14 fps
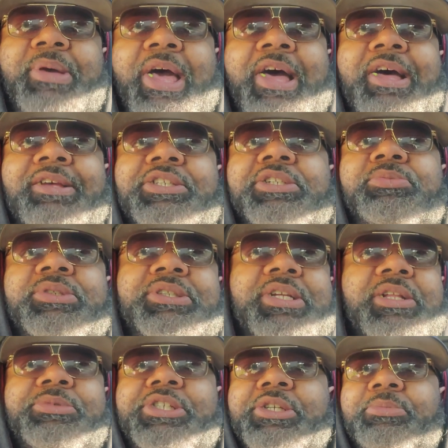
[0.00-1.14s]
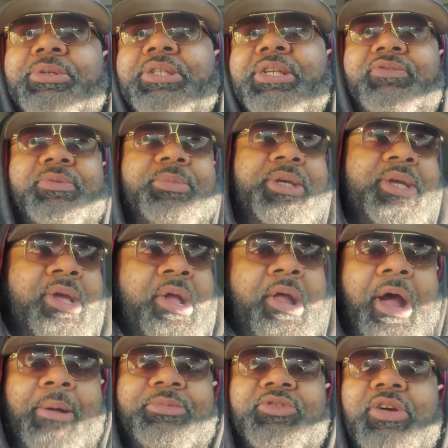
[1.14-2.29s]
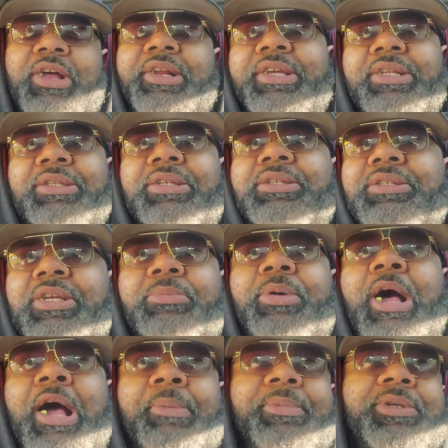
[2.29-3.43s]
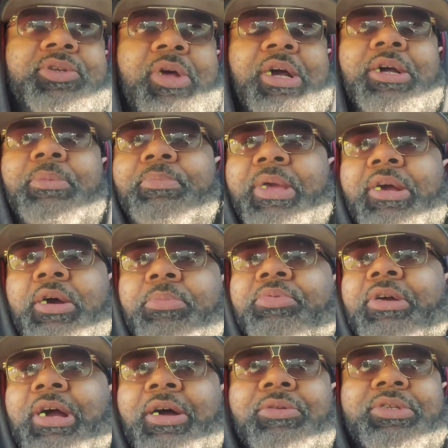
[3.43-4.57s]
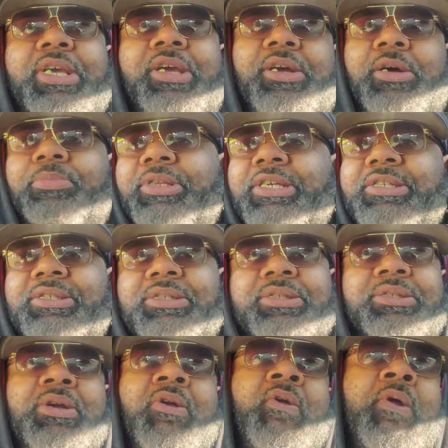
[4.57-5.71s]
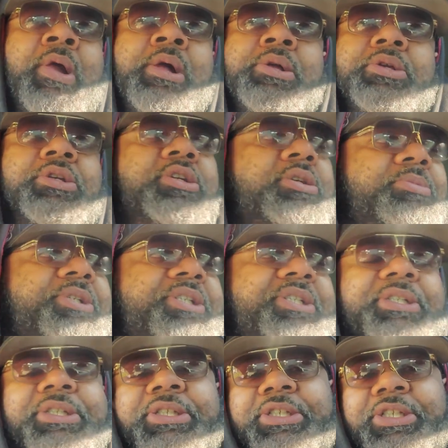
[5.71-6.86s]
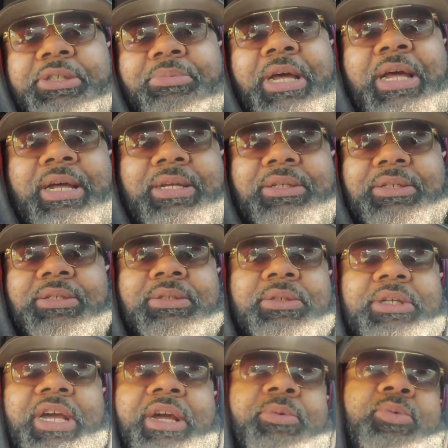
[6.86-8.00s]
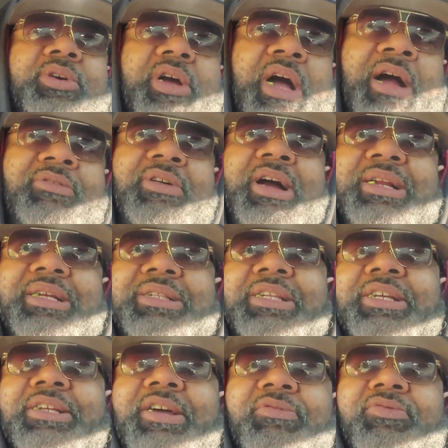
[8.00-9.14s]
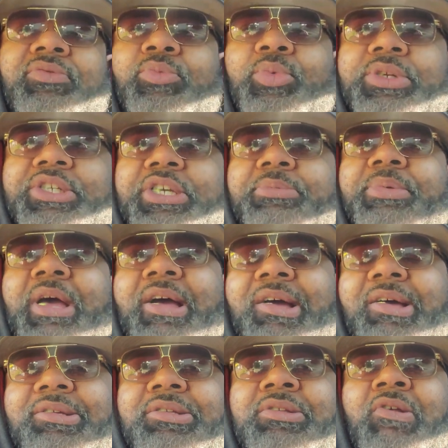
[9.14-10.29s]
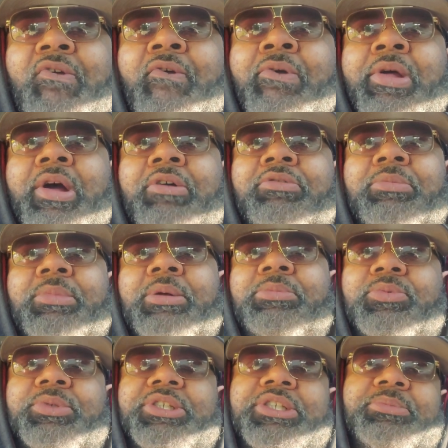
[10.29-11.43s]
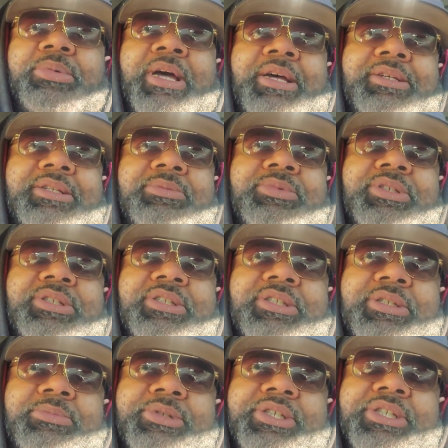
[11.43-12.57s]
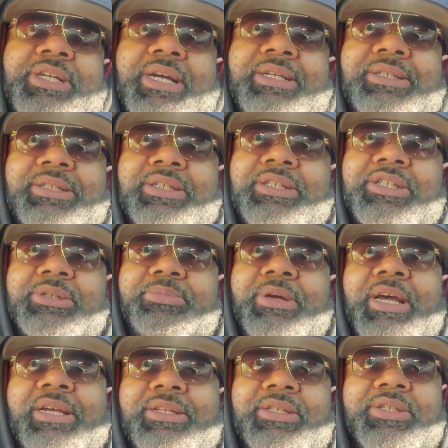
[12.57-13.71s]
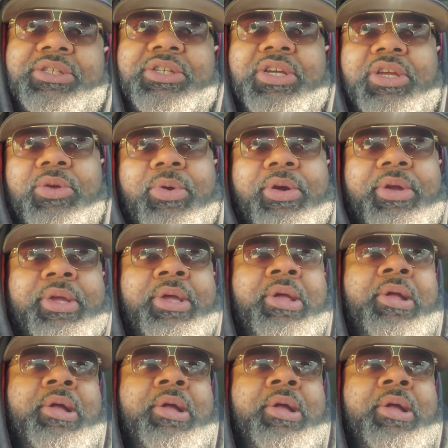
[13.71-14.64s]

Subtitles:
passed. She was telling me she believed in me. I'm trying to get this thing popping so I can make her proud, take her places. You know what I mean? And then she passed. And ironically enough, when she passed, I remember when she passed. It was December she got sick. She passed in January.